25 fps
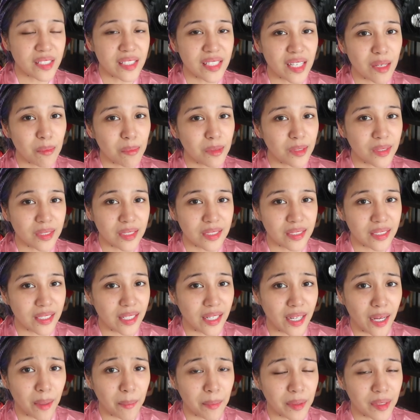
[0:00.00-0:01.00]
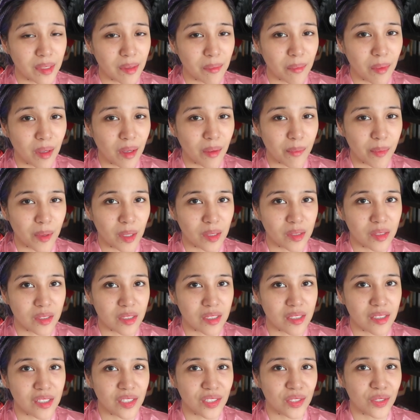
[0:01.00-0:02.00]
First time ko din gagamit ng mga
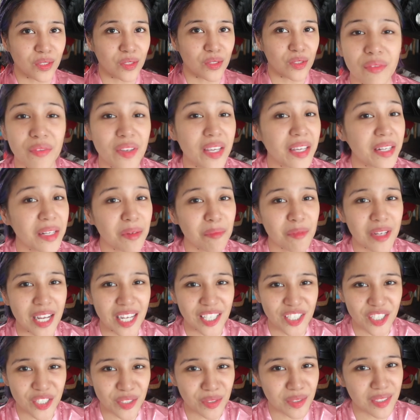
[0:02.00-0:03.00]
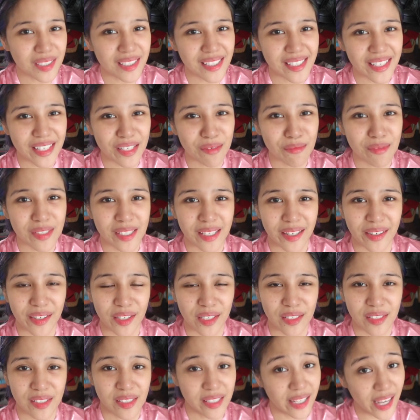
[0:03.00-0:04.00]
products na to. The V&M Naturals team
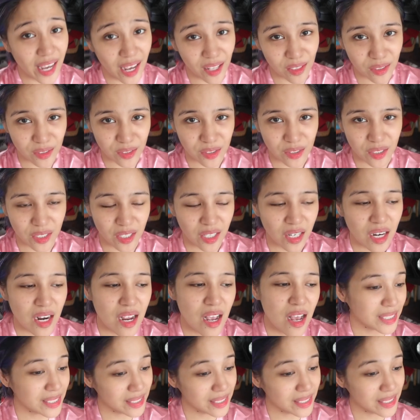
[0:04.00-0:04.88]
sent us a calendar.